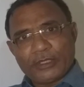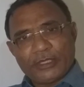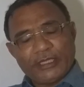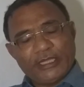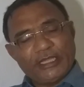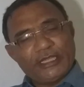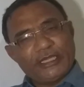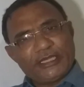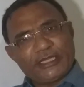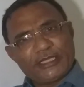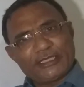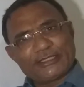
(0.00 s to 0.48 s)

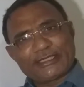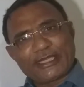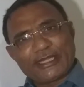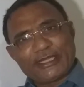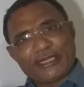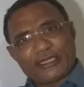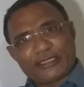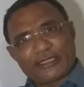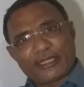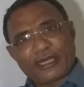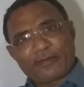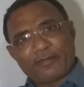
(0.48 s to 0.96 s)
It is
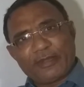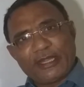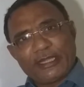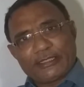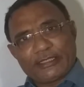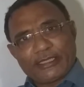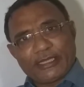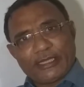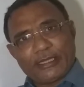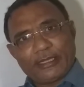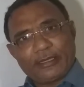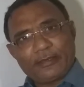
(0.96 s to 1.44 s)
another
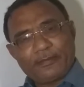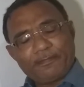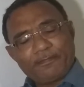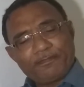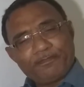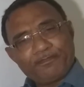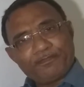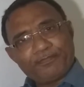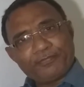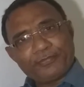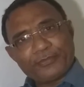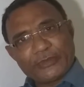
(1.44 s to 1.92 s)
matter
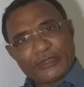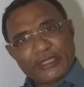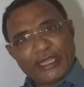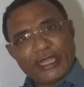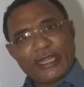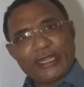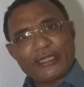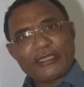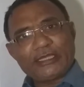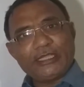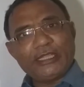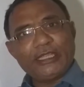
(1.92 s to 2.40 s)

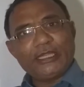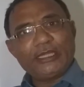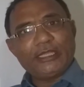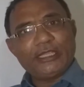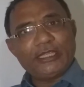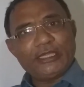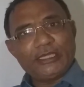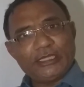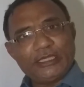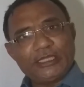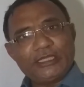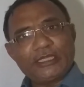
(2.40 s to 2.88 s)
that in
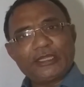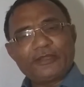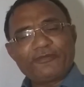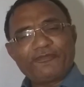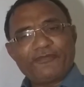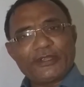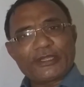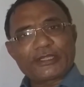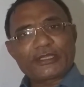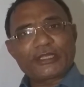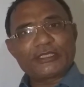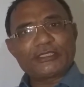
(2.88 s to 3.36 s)
Indian
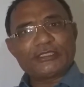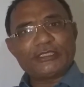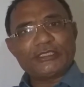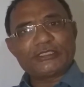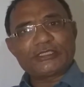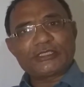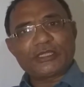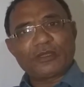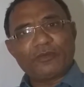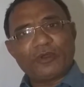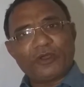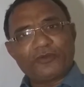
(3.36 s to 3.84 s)
federal
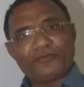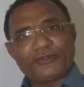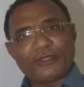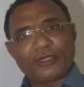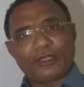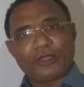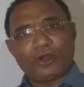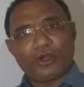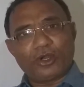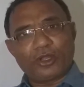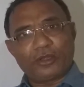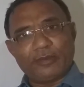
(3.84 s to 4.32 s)
system of the
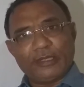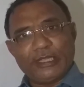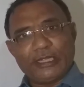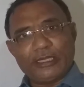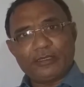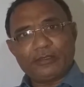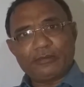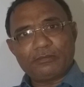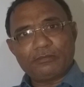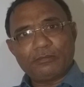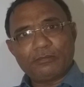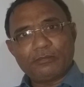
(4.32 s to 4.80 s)

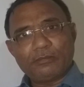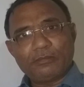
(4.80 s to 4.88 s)
government,